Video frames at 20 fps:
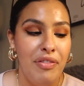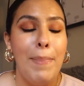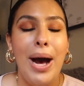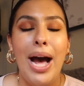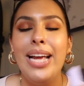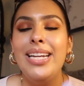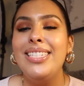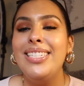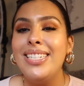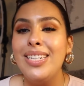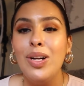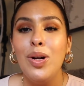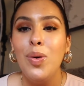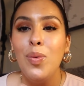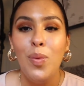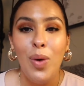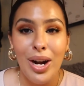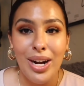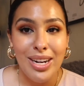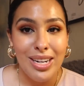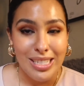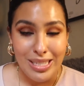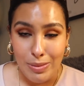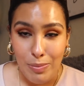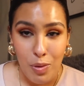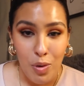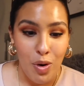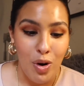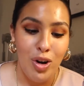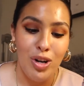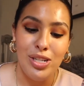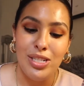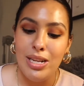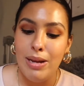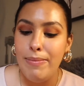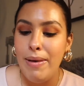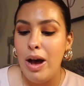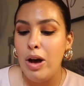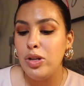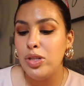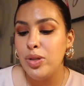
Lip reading: but I still wanted to support her somehow.